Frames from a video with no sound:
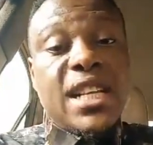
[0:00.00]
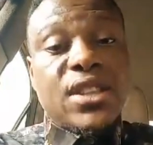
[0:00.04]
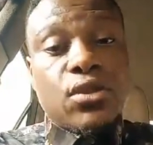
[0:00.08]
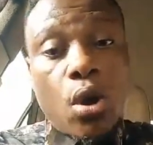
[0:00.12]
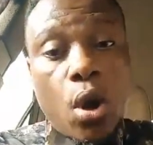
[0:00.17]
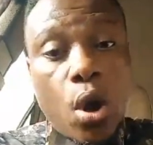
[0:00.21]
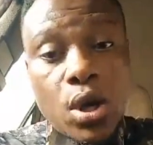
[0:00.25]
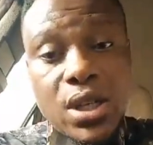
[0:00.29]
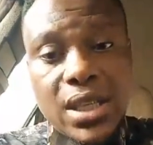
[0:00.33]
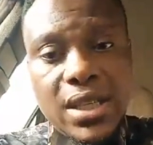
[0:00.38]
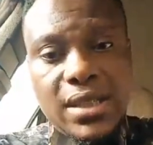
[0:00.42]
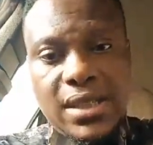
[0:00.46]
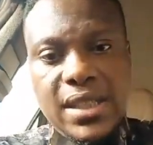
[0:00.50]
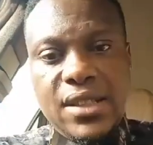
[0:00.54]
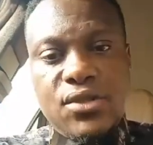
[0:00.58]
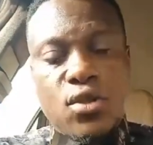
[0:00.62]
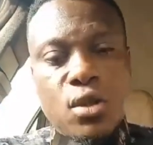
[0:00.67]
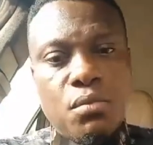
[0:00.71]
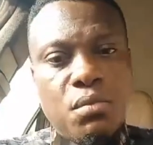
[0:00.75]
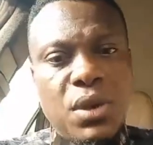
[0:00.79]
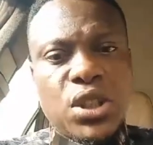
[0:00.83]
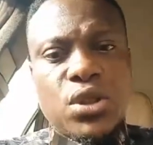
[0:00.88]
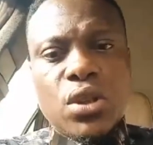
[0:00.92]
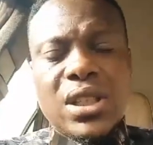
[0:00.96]
all these things
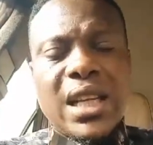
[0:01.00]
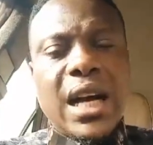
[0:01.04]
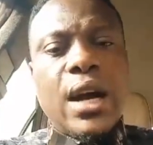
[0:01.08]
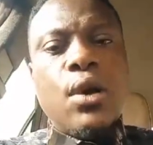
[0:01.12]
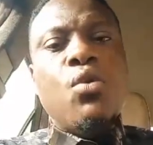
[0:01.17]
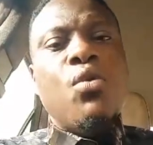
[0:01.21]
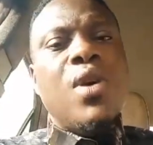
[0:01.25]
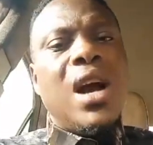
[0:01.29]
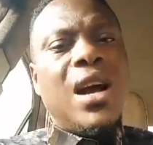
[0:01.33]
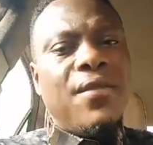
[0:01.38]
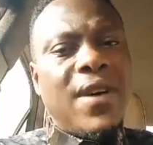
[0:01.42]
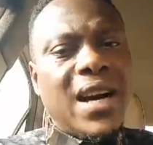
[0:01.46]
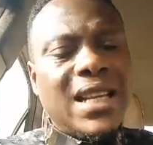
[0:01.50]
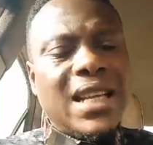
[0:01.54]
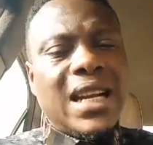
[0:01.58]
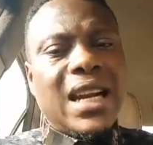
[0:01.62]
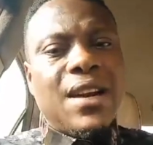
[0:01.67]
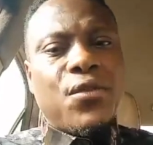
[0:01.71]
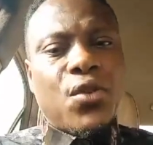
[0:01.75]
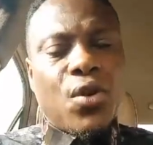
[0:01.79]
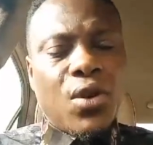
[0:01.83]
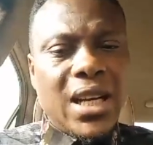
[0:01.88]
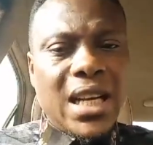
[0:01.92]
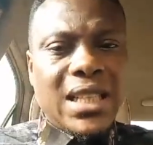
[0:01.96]
to make sure that whoever that
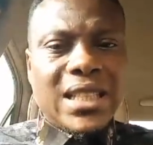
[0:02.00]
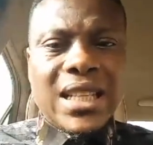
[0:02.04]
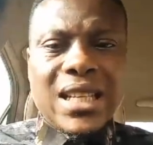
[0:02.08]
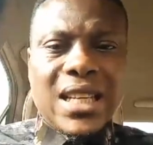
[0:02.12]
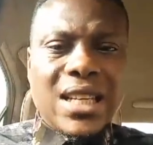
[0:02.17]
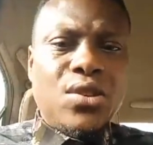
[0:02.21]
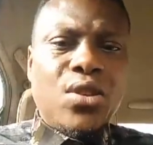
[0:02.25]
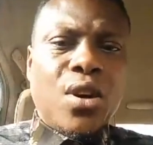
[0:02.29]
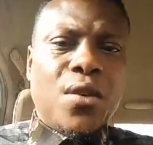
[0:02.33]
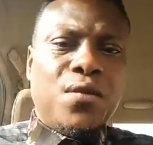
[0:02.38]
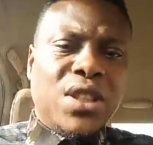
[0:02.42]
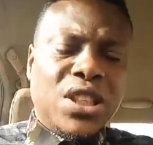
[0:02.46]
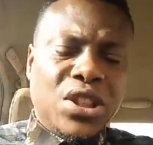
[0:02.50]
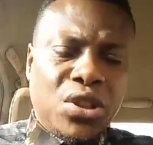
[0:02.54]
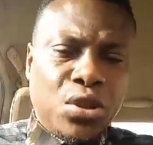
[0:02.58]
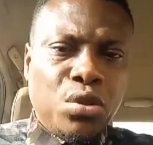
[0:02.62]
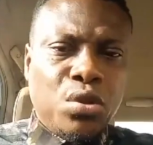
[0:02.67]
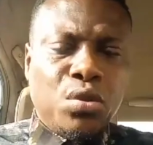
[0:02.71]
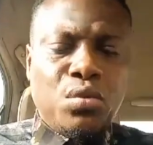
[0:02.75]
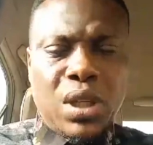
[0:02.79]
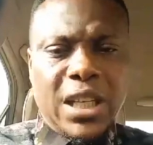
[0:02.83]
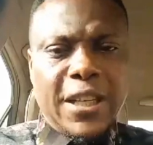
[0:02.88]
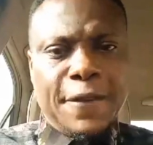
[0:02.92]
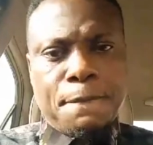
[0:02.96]
have collected any of the
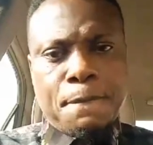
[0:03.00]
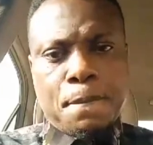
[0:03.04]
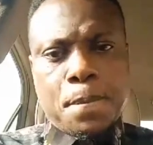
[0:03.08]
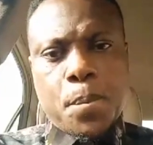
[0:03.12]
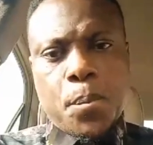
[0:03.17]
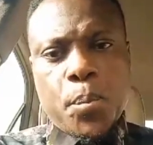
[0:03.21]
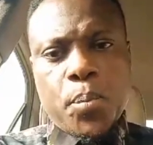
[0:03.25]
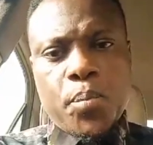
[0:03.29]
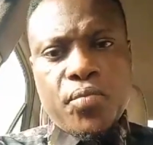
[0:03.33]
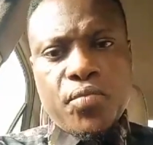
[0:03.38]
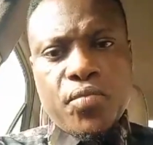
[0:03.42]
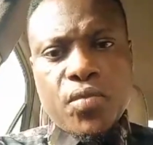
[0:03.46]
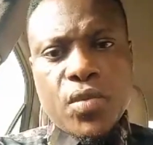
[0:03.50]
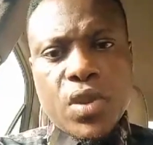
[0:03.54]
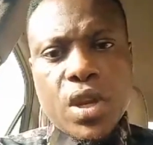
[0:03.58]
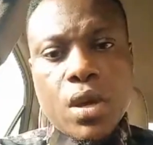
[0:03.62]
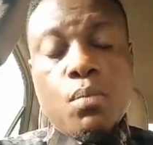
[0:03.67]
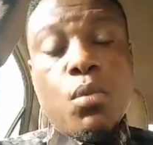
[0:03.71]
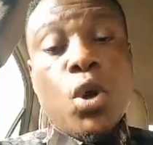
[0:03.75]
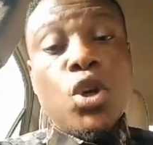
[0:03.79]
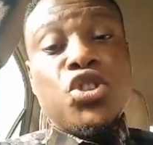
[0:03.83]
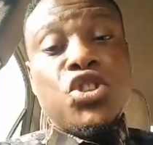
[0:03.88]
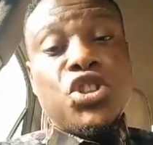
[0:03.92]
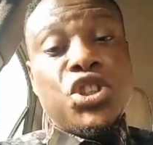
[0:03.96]
children
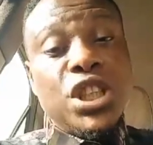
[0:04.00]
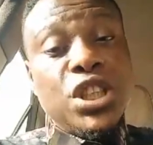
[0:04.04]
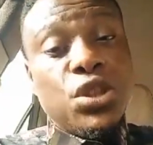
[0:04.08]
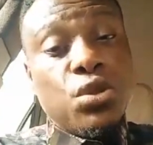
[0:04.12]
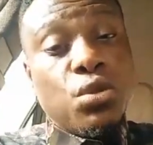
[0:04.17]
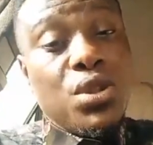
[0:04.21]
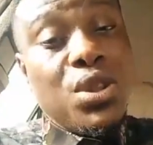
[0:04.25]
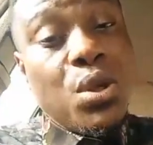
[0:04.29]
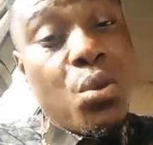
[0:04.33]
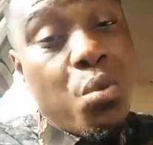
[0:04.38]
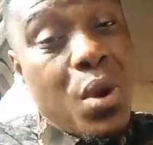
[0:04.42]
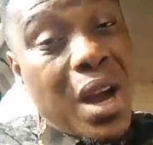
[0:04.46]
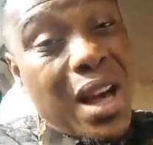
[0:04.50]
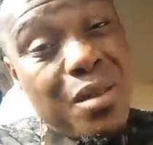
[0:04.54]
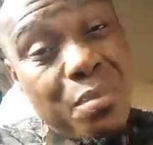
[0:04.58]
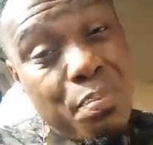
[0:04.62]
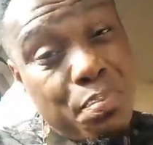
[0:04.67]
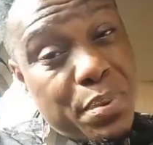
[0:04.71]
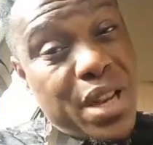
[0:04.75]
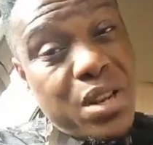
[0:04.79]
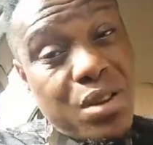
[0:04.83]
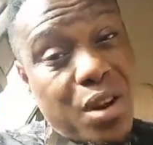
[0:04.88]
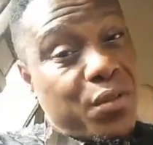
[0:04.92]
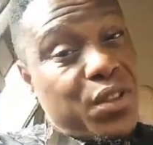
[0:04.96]
must see to the
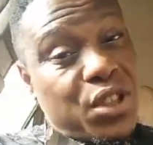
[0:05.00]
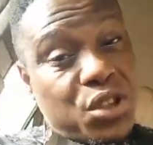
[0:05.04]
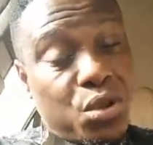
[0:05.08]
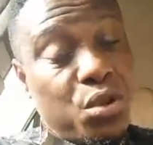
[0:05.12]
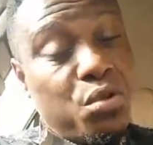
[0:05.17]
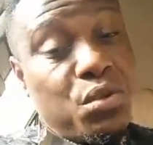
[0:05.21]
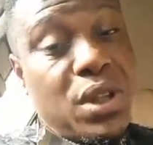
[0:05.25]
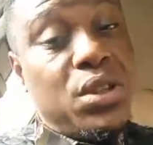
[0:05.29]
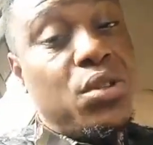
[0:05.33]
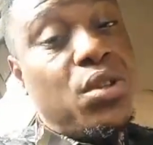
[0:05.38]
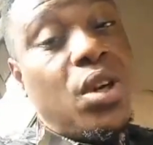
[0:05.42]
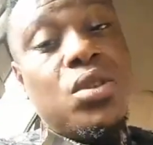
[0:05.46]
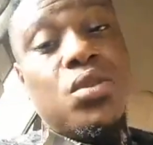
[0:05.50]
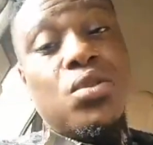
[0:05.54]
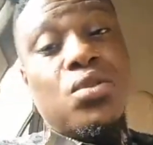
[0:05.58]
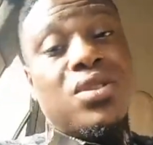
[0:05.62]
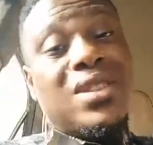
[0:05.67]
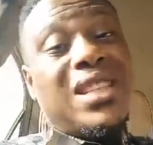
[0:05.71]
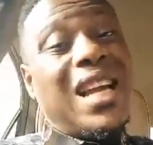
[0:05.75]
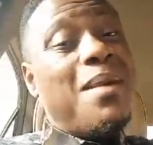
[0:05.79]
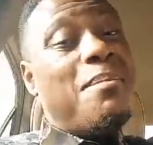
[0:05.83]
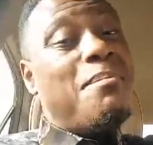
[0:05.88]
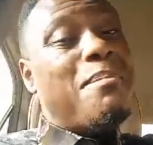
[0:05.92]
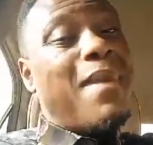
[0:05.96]
well-being of the children, not to
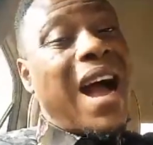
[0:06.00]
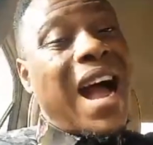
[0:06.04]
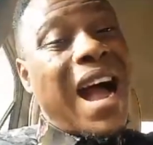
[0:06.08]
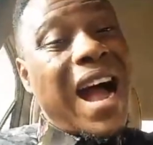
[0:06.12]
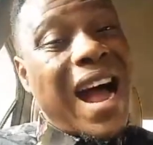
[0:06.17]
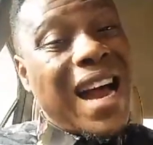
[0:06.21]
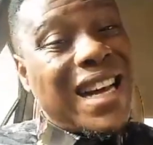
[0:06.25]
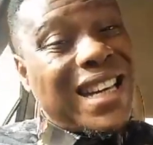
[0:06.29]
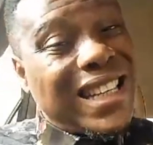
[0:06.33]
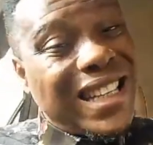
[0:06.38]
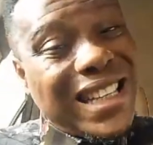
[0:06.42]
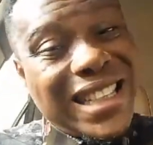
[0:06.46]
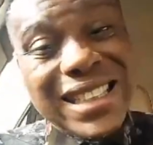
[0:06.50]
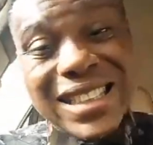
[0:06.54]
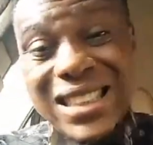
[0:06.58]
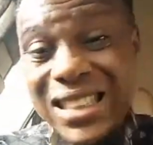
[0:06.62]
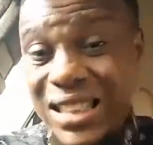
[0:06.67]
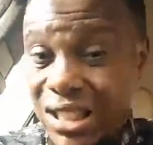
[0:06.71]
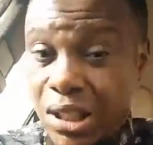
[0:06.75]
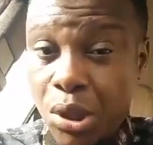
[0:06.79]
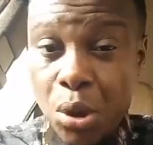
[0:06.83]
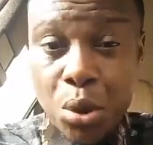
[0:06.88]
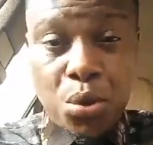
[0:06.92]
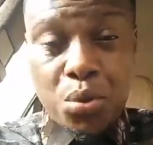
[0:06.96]
start manhandling the
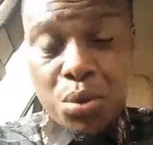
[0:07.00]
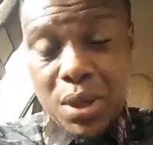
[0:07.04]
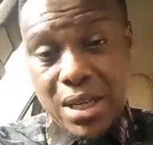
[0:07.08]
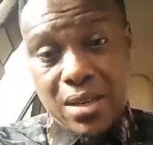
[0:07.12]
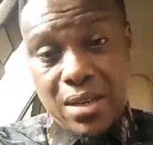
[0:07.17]
children,